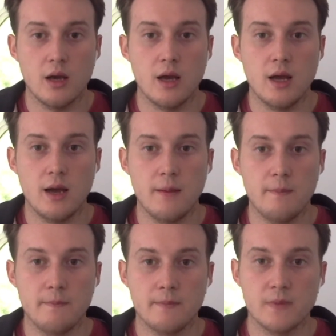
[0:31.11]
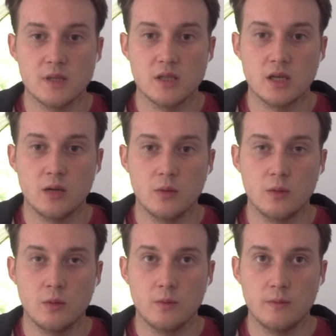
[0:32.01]
Um, so
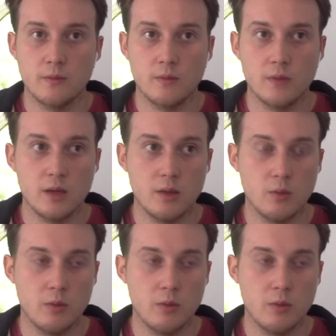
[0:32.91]
it